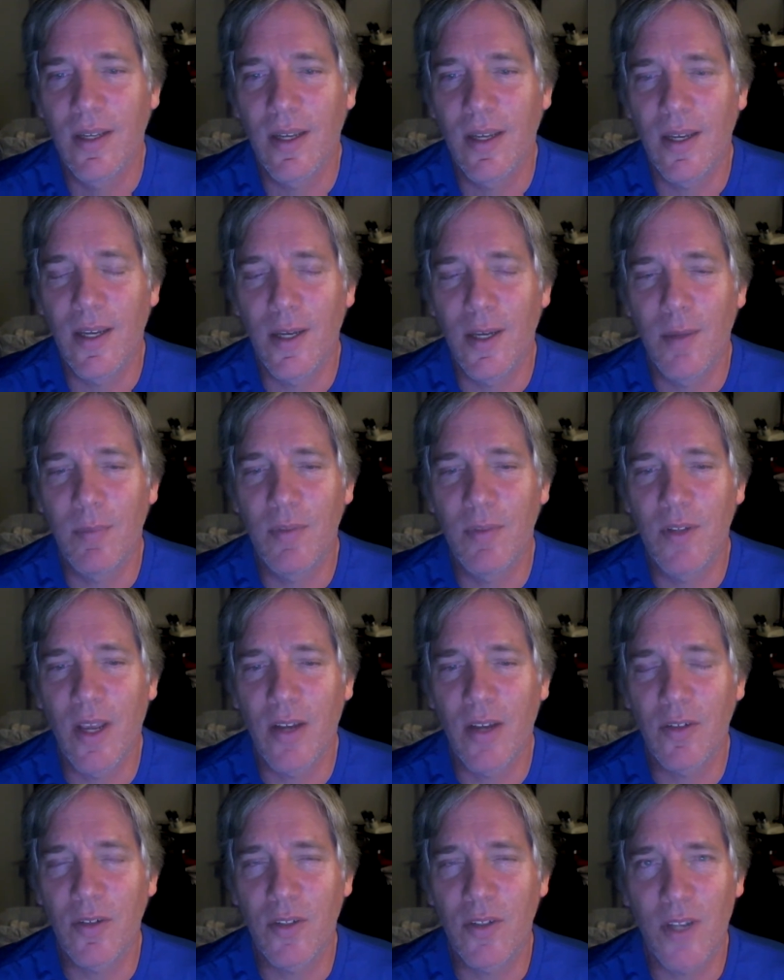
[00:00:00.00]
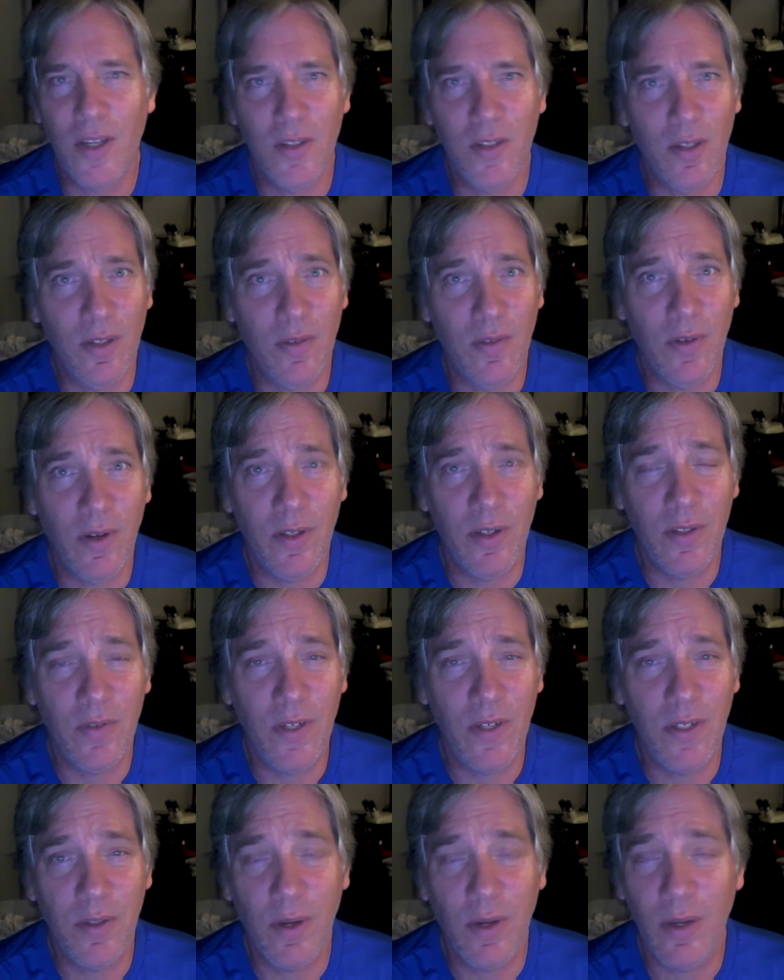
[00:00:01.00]
to exercise all the various
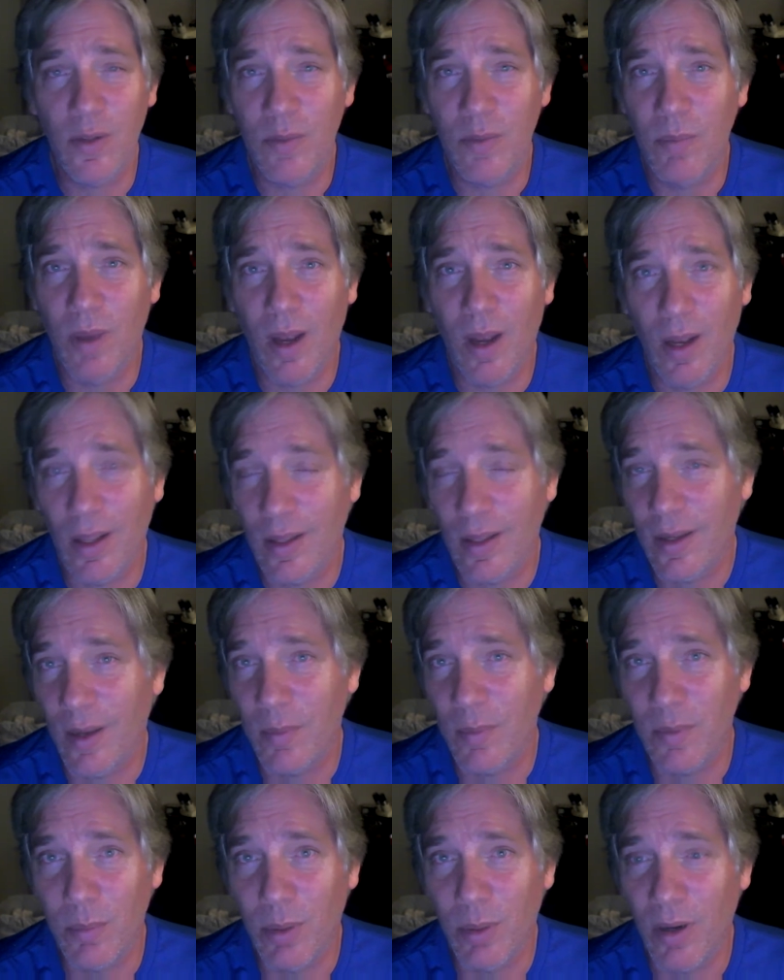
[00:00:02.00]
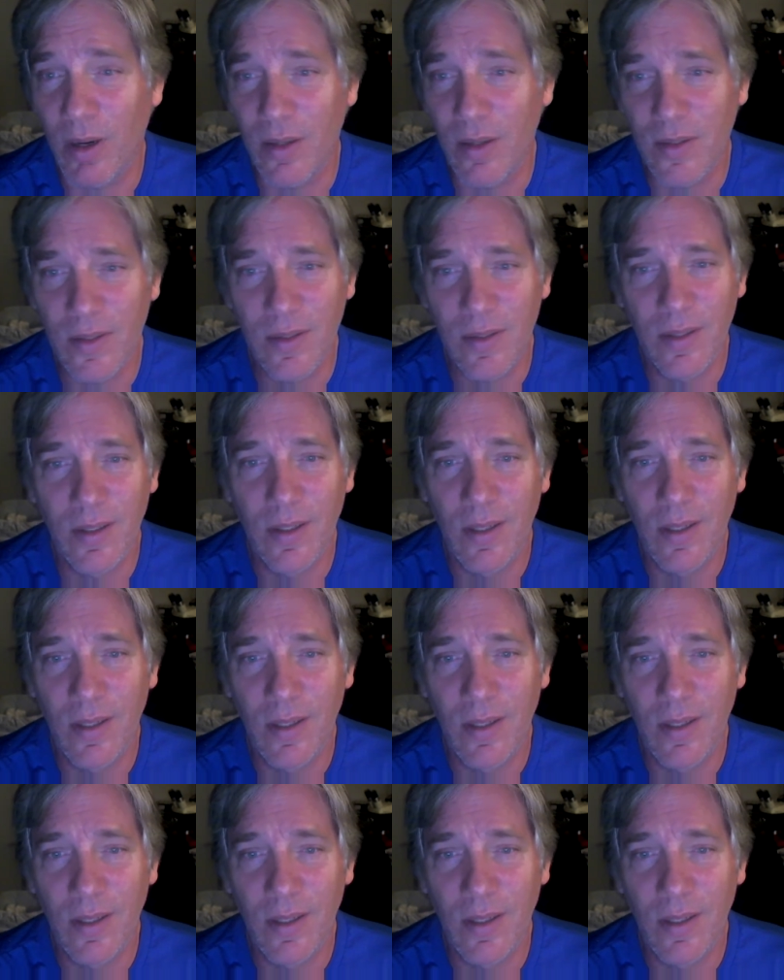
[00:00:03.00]
features, I used model helicopter parts.